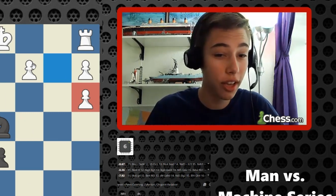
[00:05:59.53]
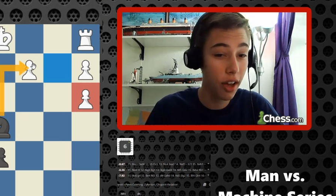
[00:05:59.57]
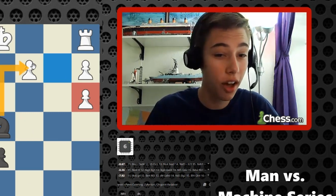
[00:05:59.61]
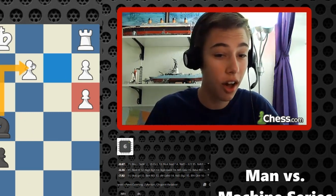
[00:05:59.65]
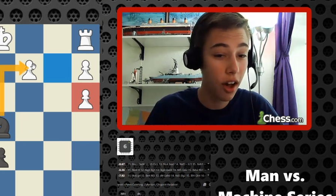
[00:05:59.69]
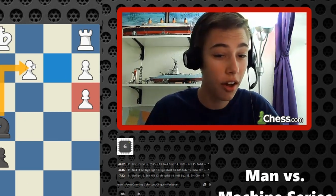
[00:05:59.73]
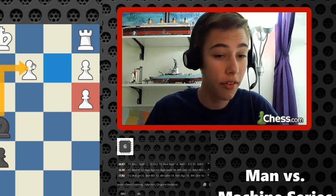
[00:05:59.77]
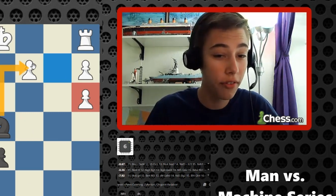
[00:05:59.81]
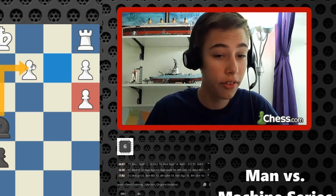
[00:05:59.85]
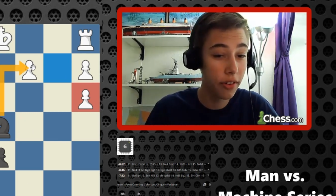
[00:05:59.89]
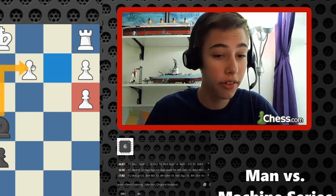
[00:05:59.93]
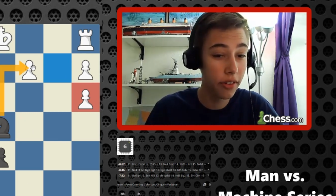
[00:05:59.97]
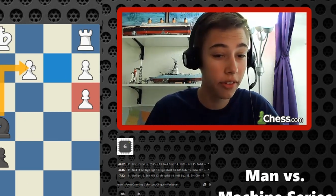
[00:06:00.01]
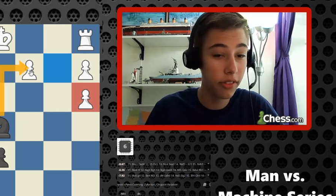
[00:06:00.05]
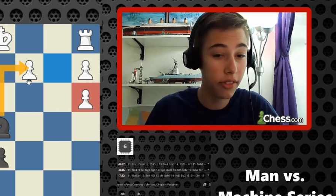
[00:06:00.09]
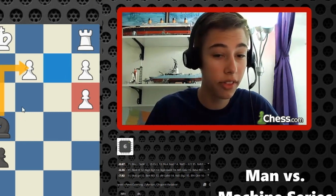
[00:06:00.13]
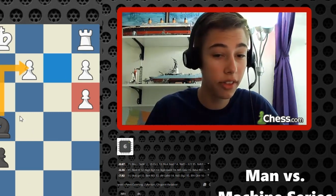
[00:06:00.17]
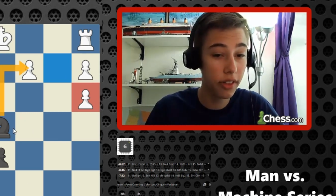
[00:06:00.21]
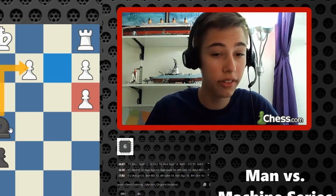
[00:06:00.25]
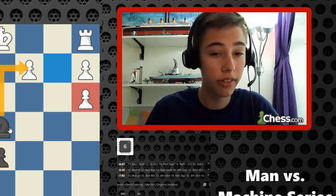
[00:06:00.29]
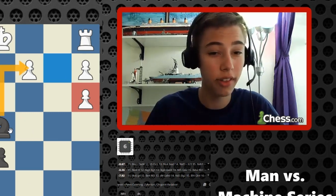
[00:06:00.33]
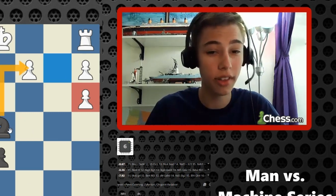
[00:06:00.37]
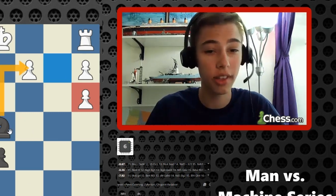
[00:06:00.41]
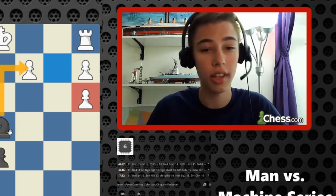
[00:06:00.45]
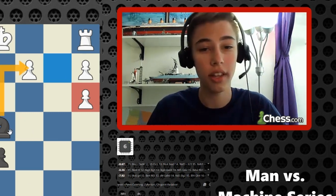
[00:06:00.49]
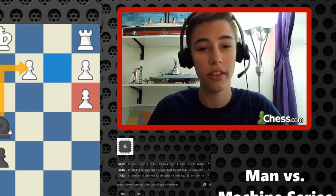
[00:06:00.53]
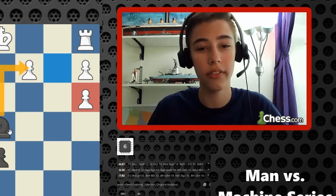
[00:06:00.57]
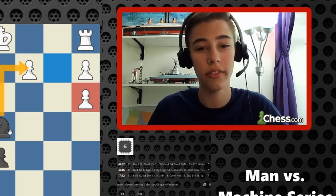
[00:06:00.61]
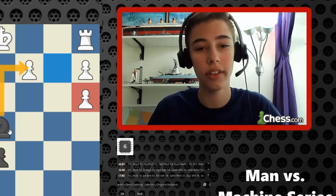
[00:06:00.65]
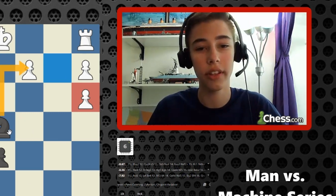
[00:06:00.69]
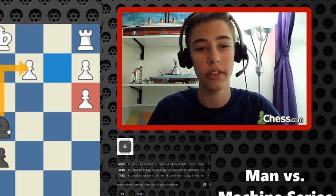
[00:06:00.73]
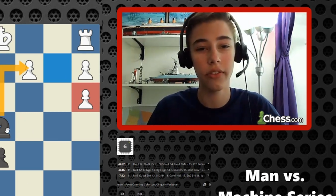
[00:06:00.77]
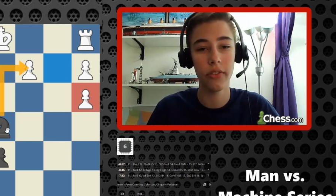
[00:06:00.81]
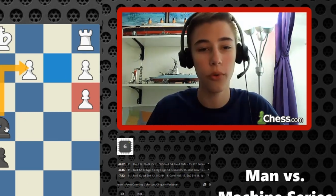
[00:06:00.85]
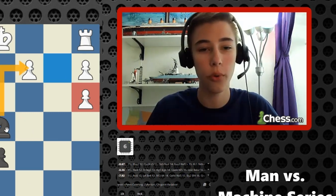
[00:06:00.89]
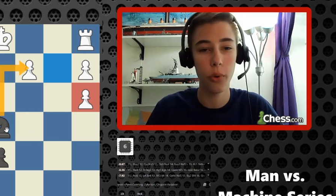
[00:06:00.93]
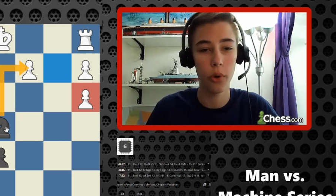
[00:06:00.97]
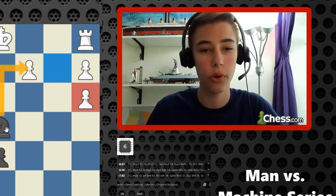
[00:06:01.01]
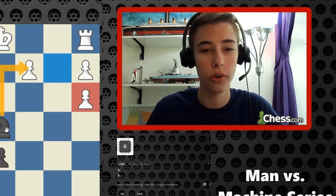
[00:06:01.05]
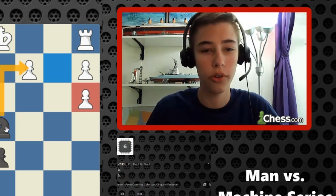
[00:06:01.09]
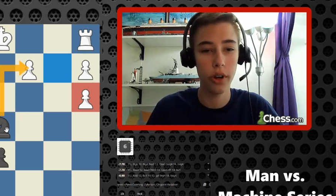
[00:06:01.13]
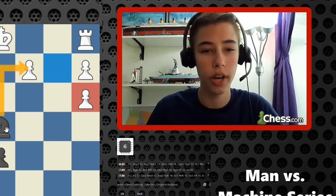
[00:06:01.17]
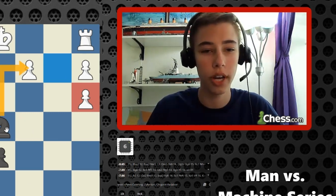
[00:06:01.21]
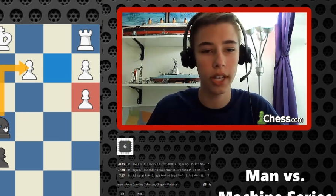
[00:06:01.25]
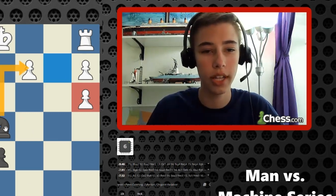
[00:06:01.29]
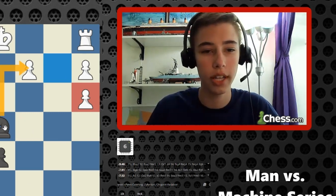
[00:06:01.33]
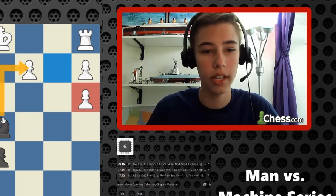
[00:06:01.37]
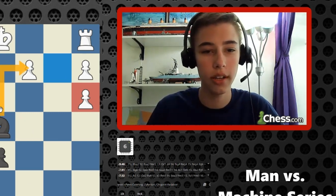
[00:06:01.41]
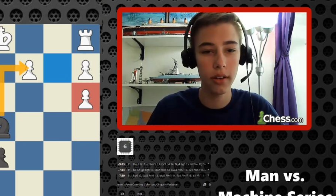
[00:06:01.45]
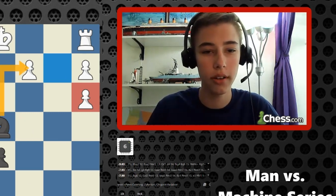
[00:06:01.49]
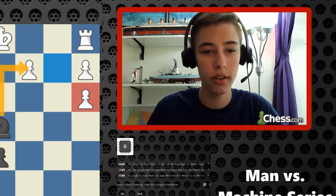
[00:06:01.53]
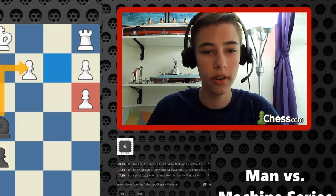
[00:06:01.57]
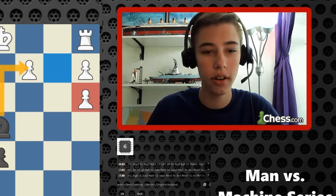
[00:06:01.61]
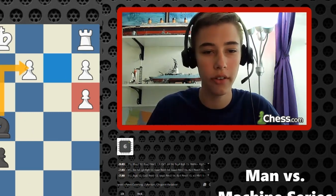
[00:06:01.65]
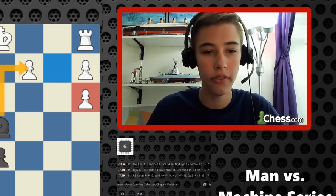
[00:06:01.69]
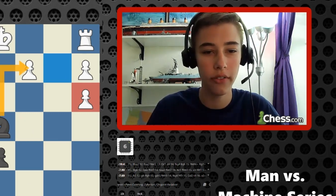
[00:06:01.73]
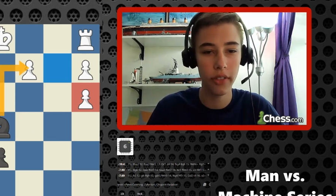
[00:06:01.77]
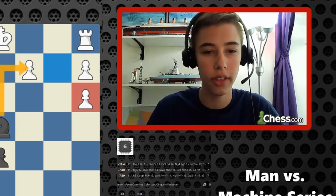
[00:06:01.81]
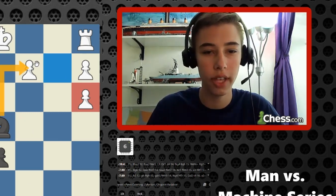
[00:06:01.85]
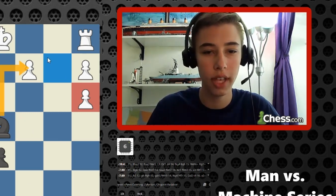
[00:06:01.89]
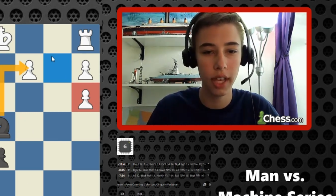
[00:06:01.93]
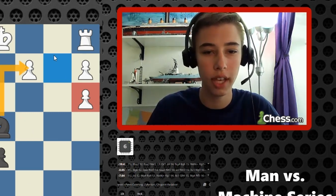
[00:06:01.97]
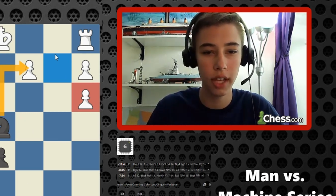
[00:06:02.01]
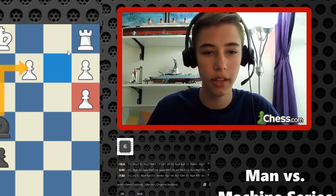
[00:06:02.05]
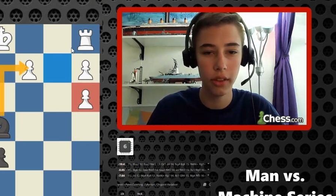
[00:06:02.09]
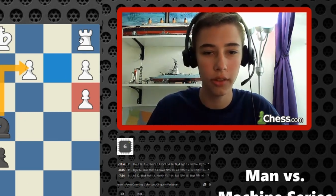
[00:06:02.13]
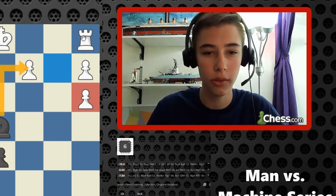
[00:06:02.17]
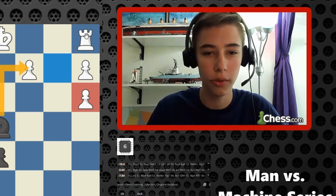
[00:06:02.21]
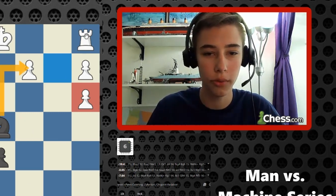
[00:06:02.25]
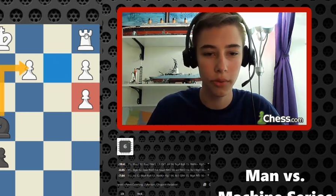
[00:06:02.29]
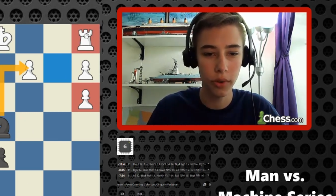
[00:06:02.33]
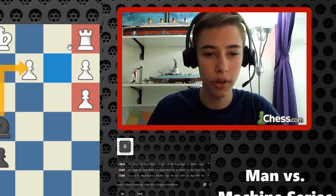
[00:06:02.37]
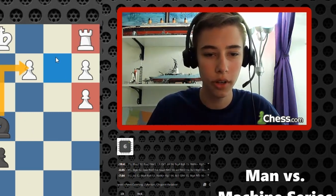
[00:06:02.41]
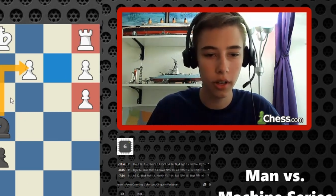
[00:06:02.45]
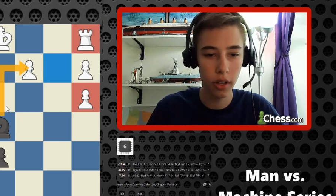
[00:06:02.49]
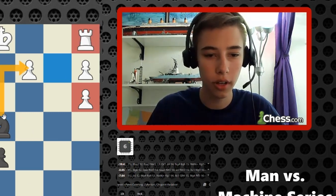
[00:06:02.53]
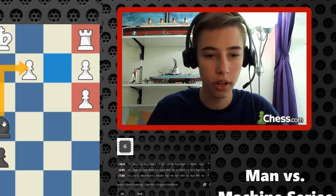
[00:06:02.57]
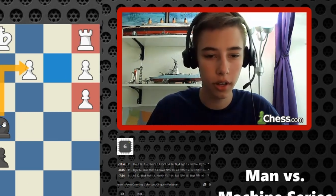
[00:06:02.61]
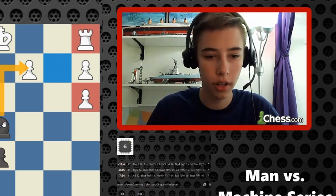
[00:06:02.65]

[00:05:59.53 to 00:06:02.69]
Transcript: offers this lovely fork right here of the king and the rook.